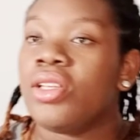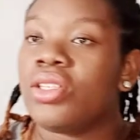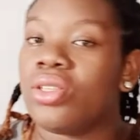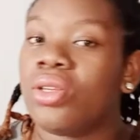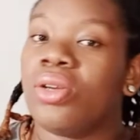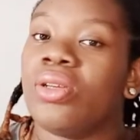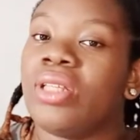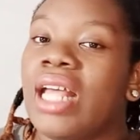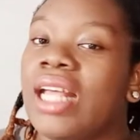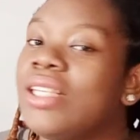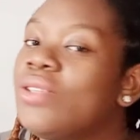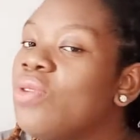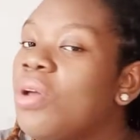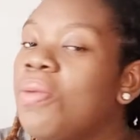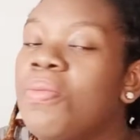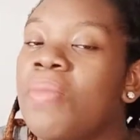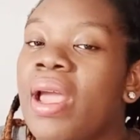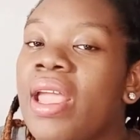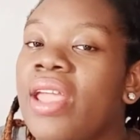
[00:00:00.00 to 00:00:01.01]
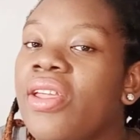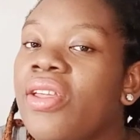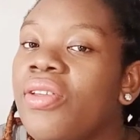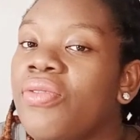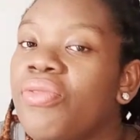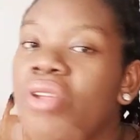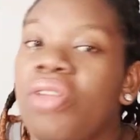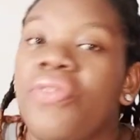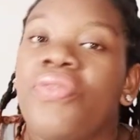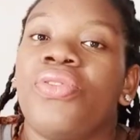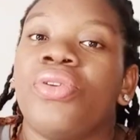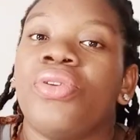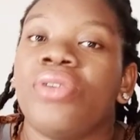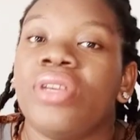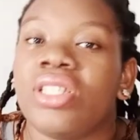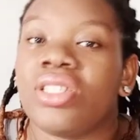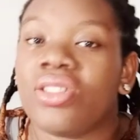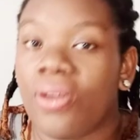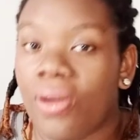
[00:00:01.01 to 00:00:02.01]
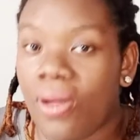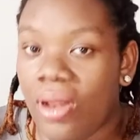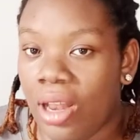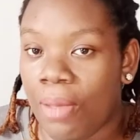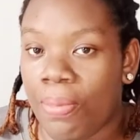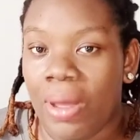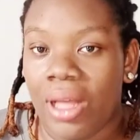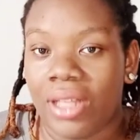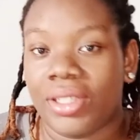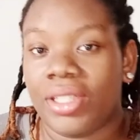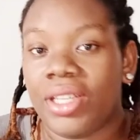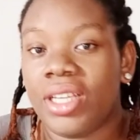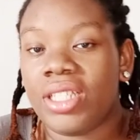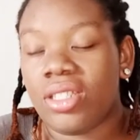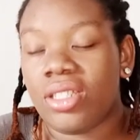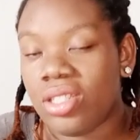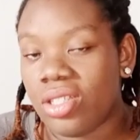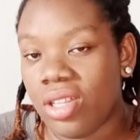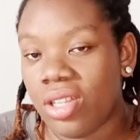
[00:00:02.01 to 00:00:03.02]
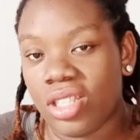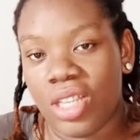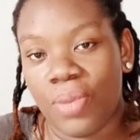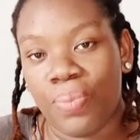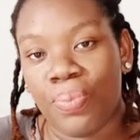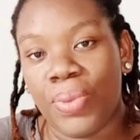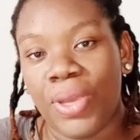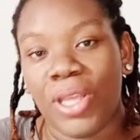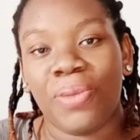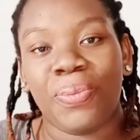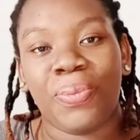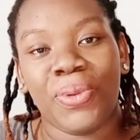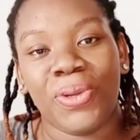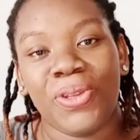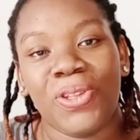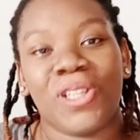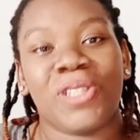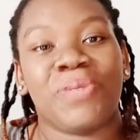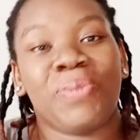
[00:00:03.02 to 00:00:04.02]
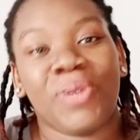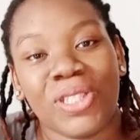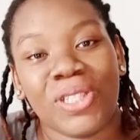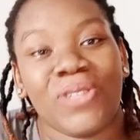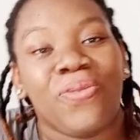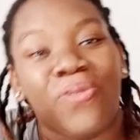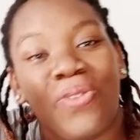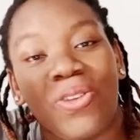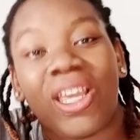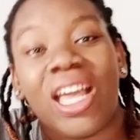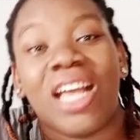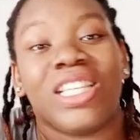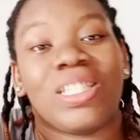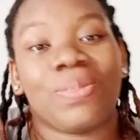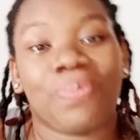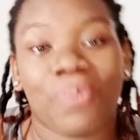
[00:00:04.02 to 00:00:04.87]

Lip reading: So that's what my review is all about. It's not a paid product, but if you can